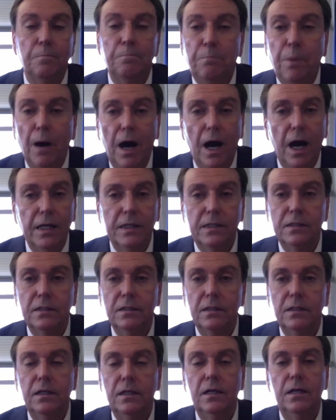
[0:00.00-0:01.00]
But
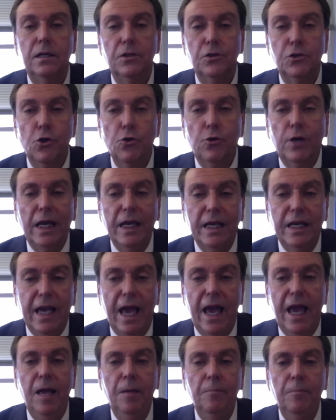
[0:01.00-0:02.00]
you can
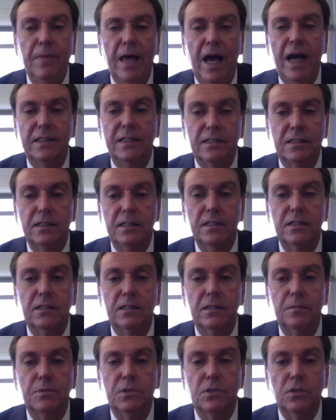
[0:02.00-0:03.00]
game that
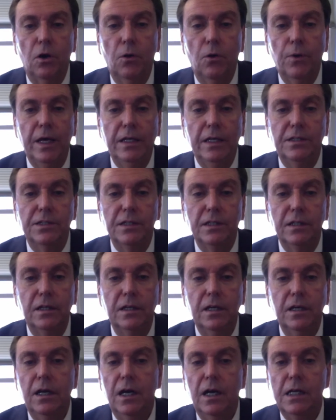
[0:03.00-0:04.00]
system so easy.
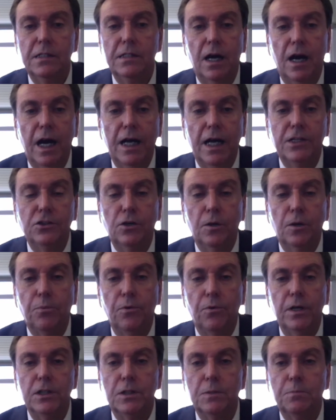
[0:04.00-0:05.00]
As a high school
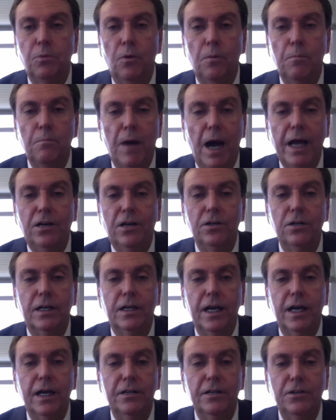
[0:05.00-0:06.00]
principal, Mike Cook
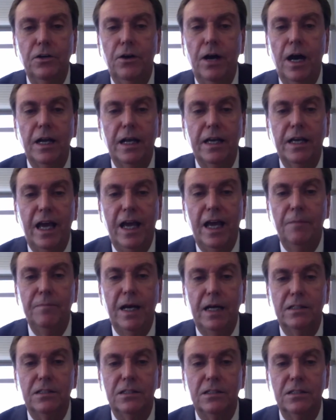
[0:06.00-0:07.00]
knew how to game
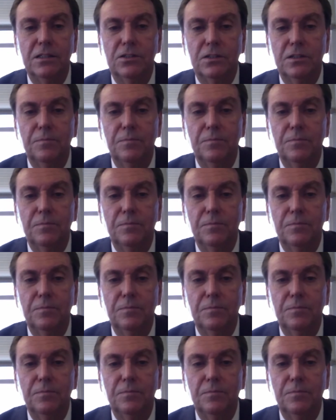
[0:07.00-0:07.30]
that system.